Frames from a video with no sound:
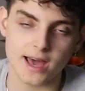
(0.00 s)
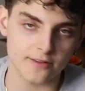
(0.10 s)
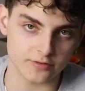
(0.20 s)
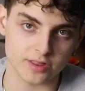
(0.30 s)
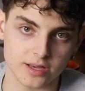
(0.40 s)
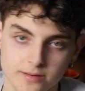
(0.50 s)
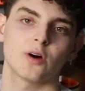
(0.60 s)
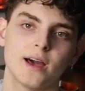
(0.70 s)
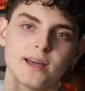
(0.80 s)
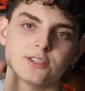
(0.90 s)
everything. So
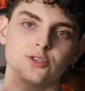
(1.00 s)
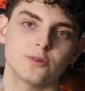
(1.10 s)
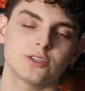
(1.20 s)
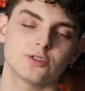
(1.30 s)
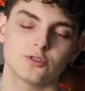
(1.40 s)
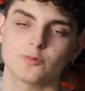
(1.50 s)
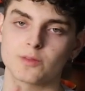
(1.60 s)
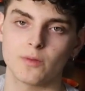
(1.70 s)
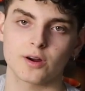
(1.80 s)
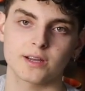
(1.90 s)
I had 2 issues
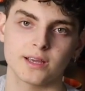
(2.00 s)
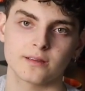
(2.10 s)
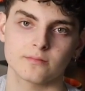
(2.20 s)
with marketing.